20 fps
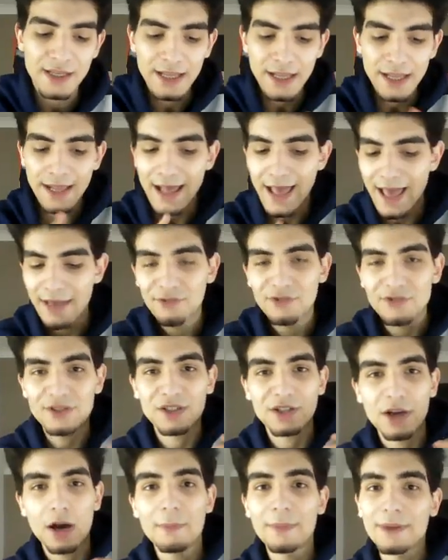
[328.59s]
Everton are
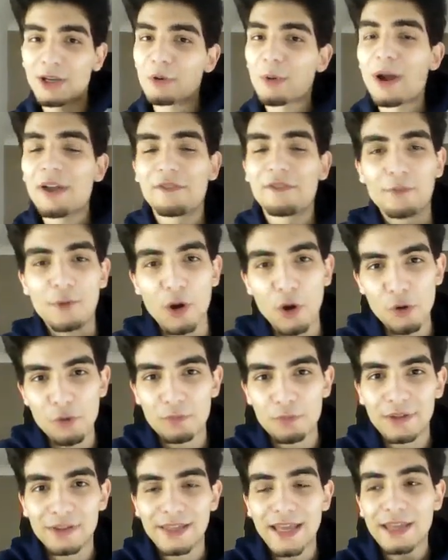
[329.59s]
coming away from home.
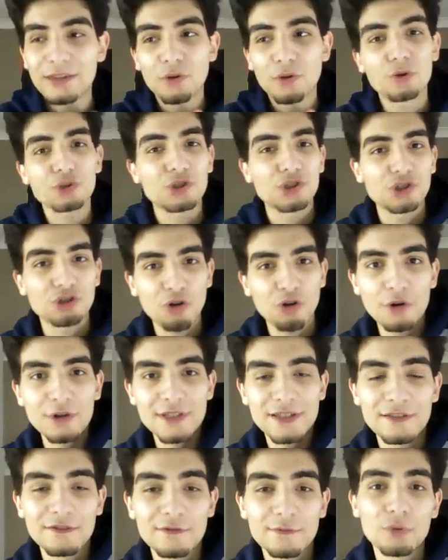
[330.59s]
They're not as strong as
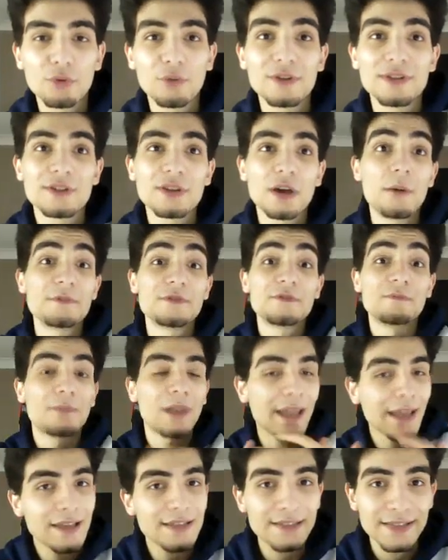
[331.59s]
Liverpool in terms of
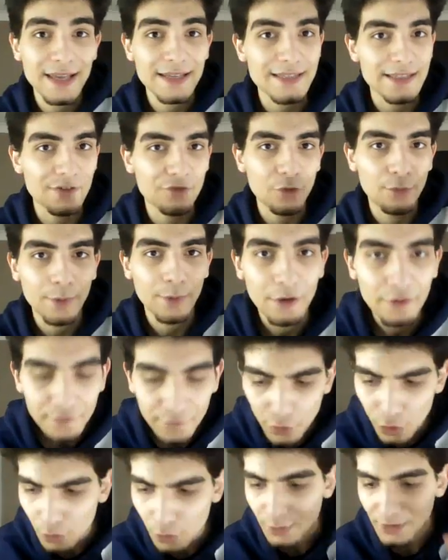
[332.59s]
players. Yes, they're on better
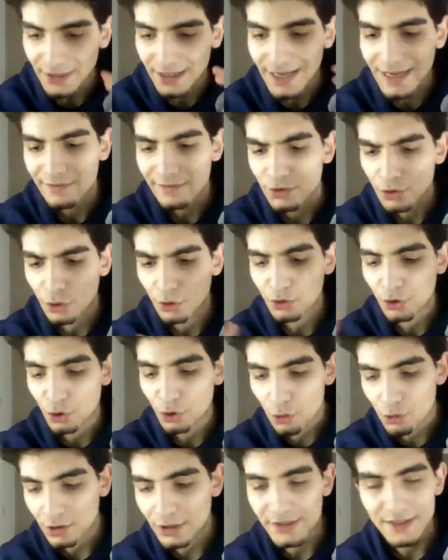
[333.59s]
form, but they haven't got the
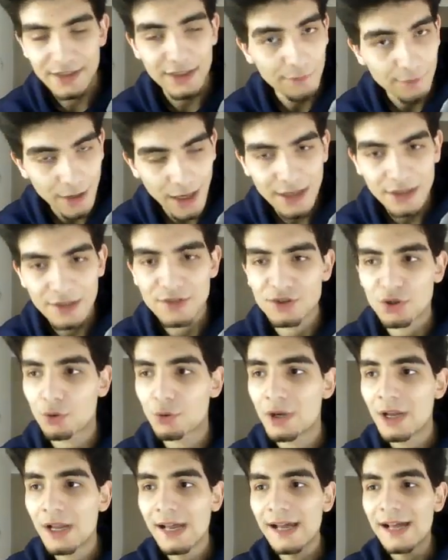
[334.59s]
quality of players, so
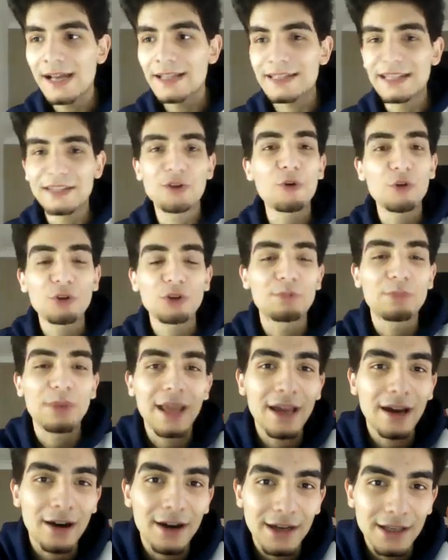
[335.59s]
they're not going to play
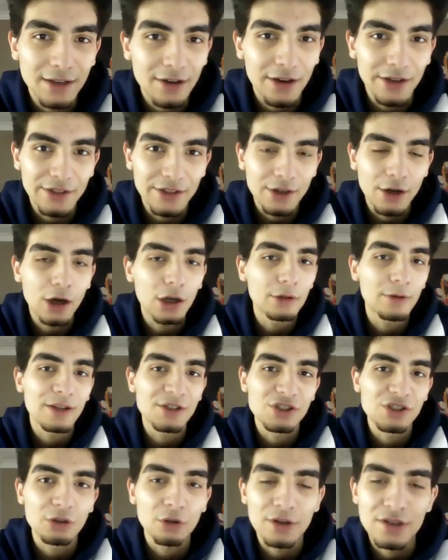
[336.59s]
a high line. Carlo
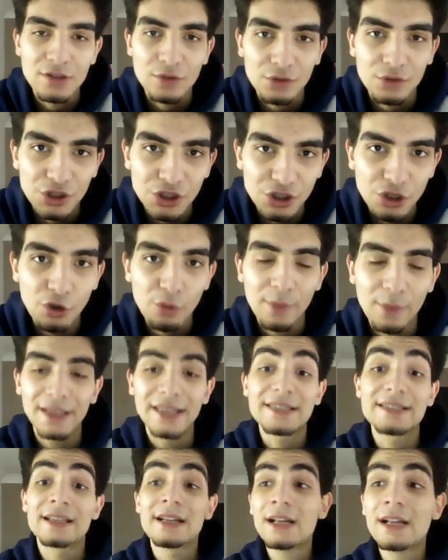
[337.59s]
Ancelotti is not
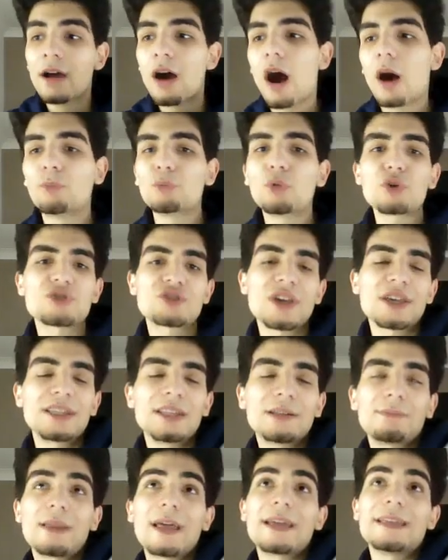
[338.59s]
stupid. I'm not saying they
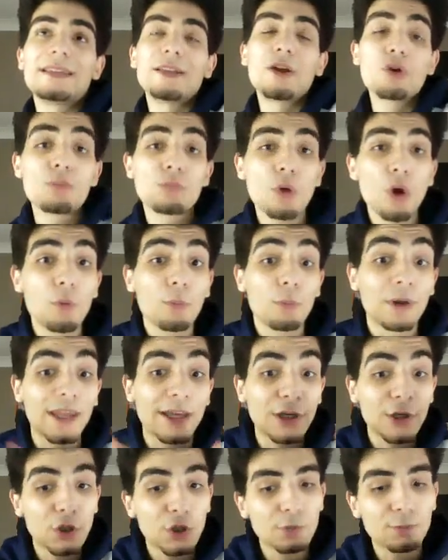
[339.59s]
play low block, but they
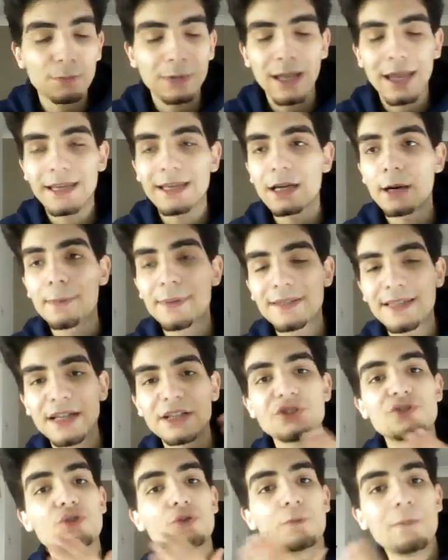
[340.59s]
could play a
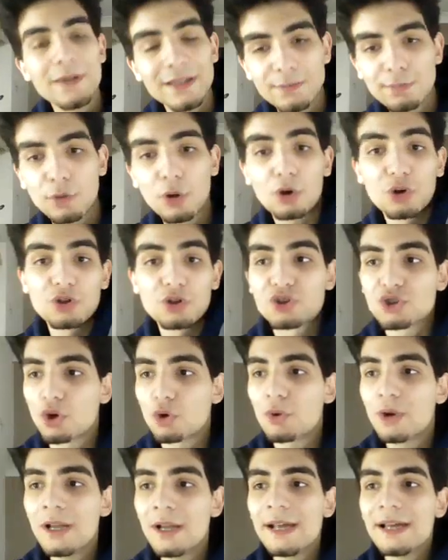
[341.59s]
potential mid block, and so
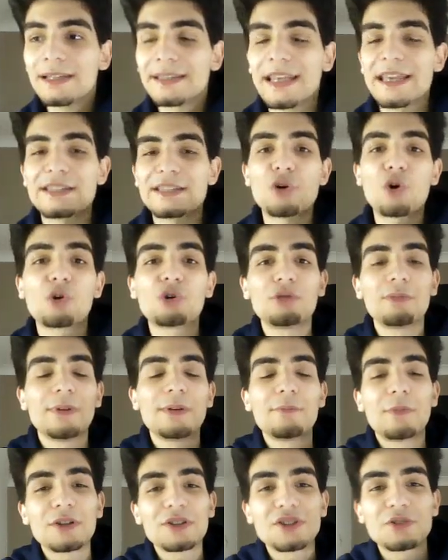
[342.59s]
there's not going to be
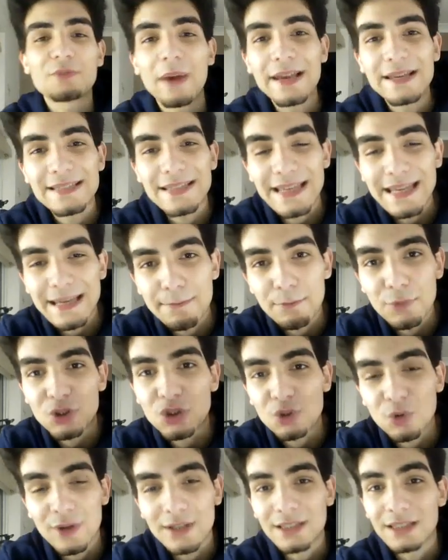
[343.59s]
much space in
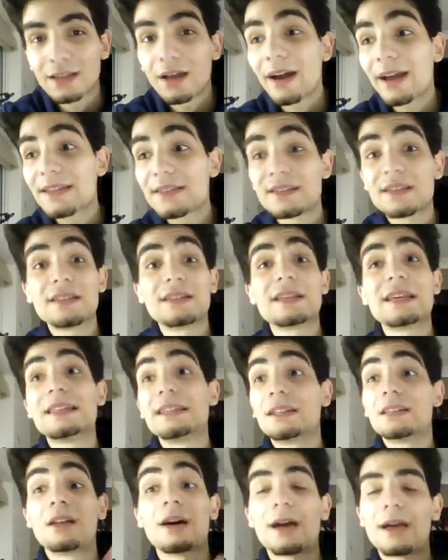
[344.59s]
between the lines
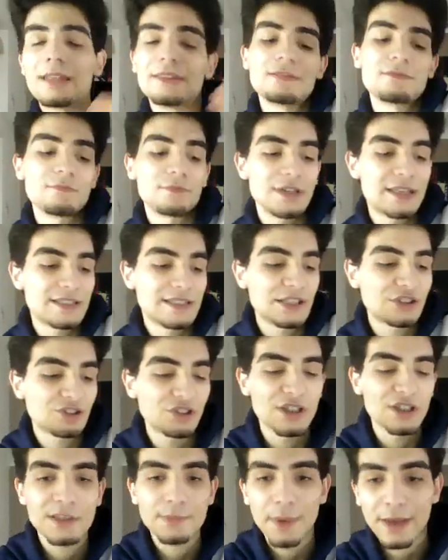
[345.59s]
and essentially
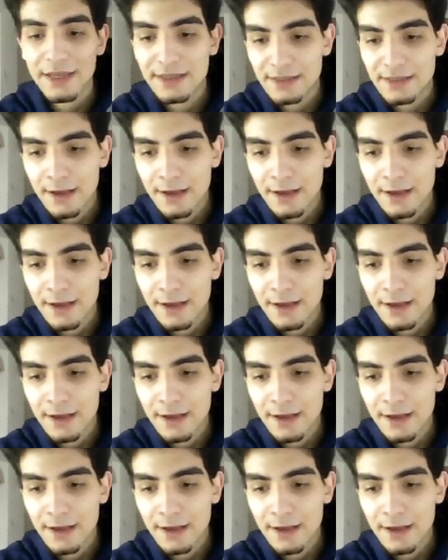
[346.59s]
space